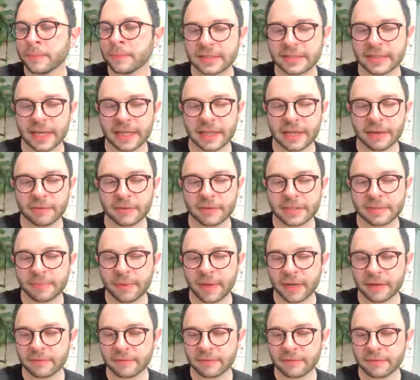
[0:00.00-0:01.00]
to say that
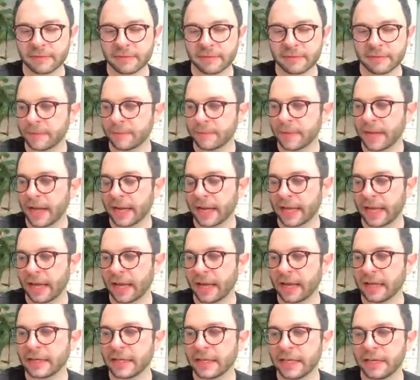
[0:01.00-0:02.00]
respectfully, I
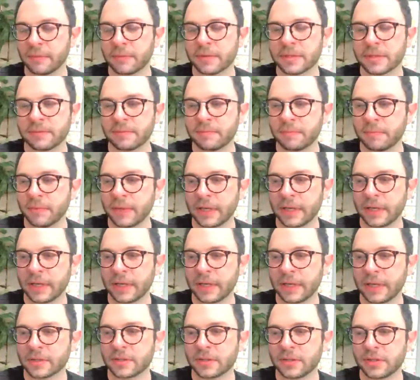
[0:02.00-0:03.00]
can't. He
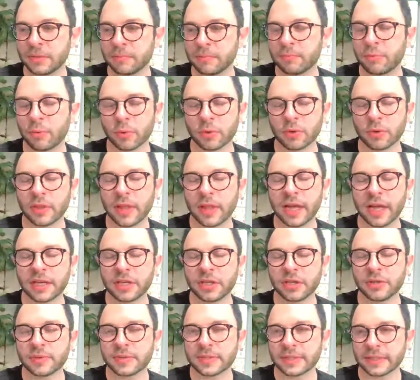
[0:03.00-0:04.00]
was
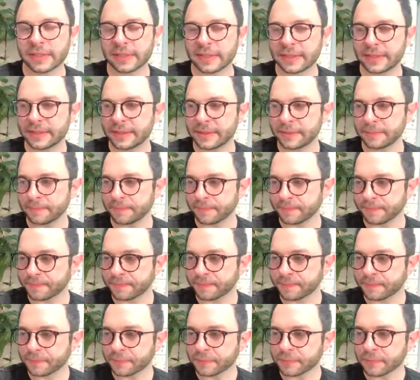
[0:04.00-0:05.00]
borderline useless
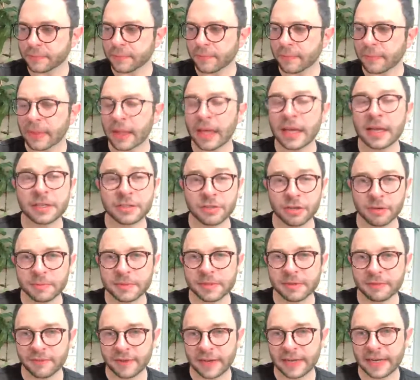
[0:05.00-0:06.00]
in
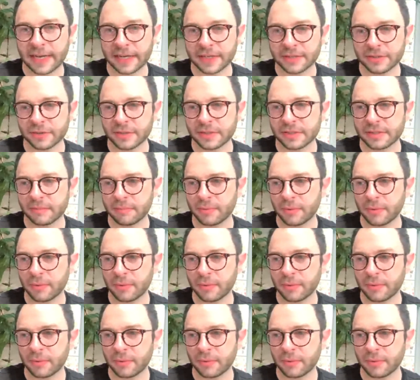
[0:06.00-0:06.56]
terms of financial